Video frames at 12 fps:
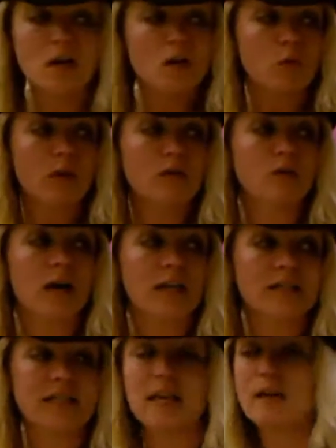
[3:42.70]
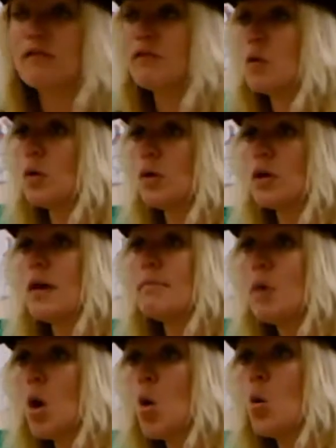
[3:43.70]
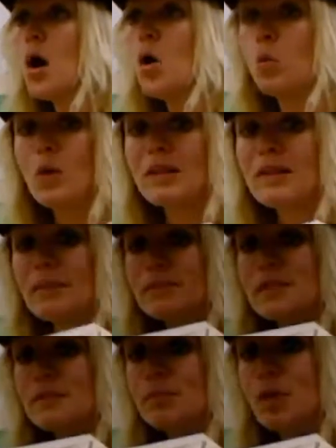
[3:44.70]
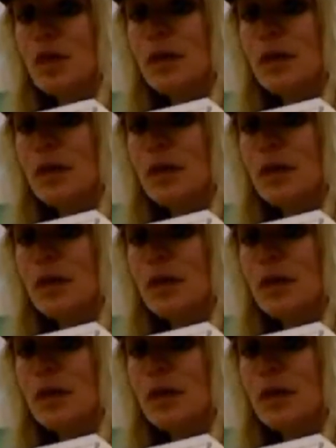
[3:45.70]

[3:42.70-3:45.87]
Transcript: when you're hunting for a Mo Willems book.